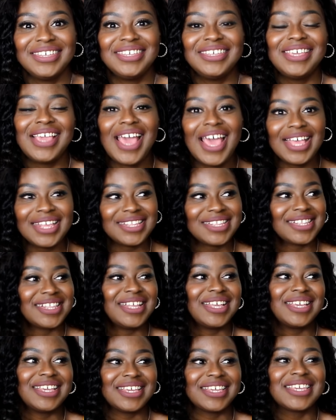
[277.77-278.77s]
yes,
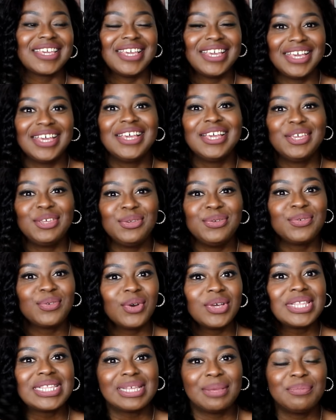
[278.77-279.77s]
like, you've
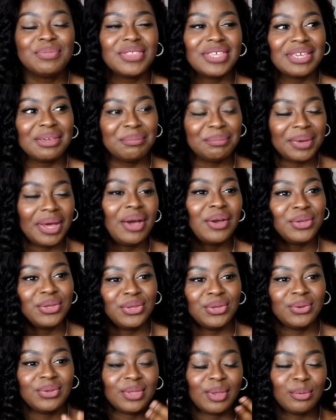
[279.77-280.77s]
got something about
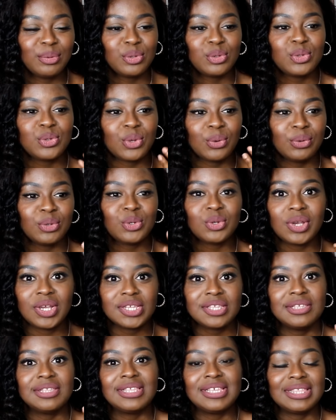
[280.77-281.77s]
you. And I was so
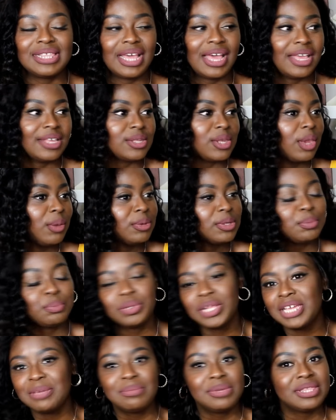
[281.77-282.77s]
attracted to that. So he was
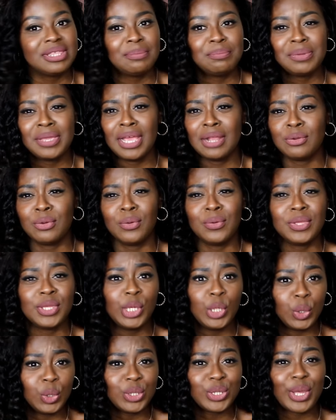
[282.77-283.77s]
playing me the piano and
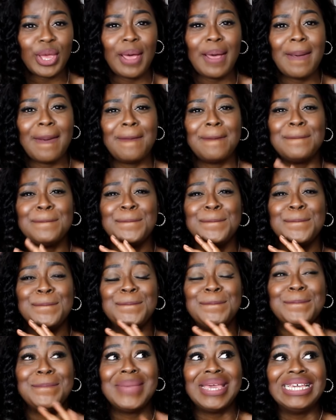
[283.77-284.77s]
he was
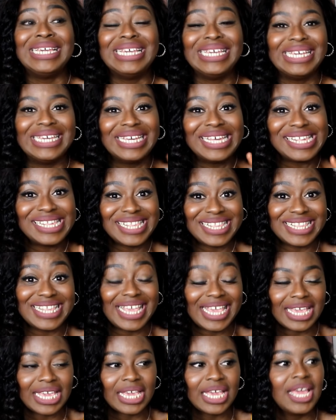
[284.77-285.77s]

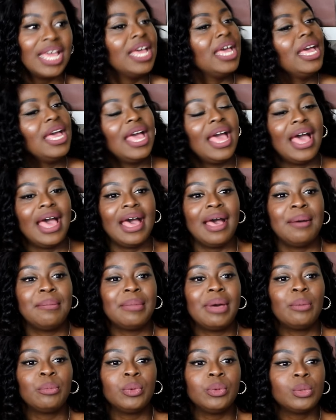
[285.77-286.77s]
amazing.
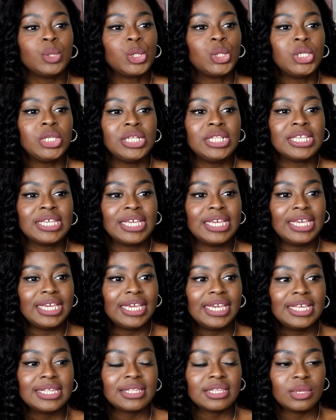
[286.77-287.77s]
And we were just chilling at
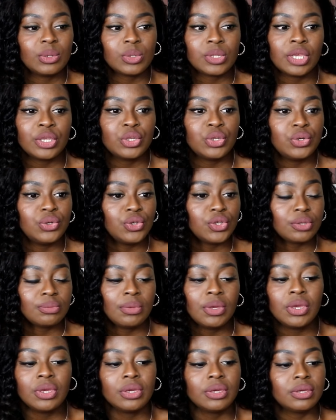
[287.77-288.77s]
his, and he was like, do you
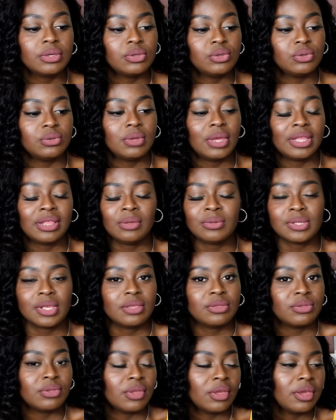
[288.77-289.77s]
smoke? And I was
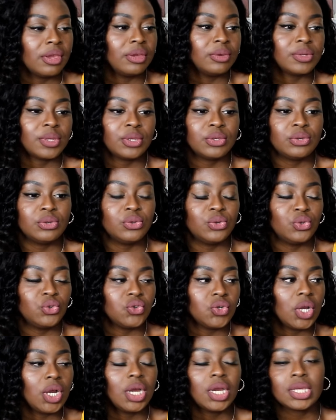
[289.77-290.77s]
like, no. He was like, do you do
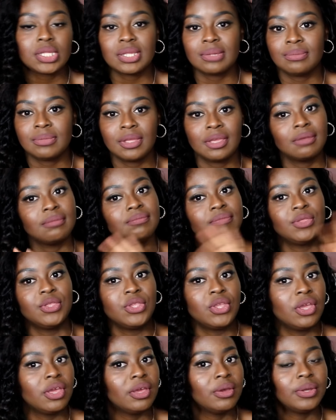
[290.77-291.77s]
drugs? I'm like,
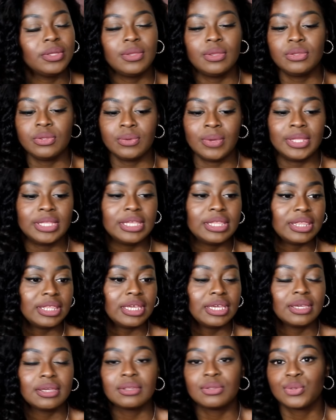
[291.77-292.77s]
no, I didn't do
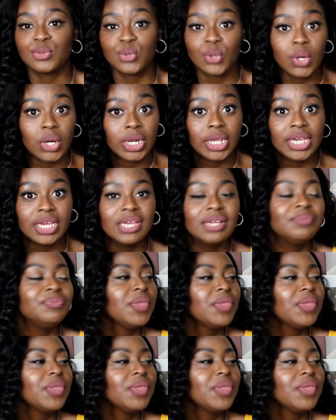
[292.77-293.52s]
anything, sorry.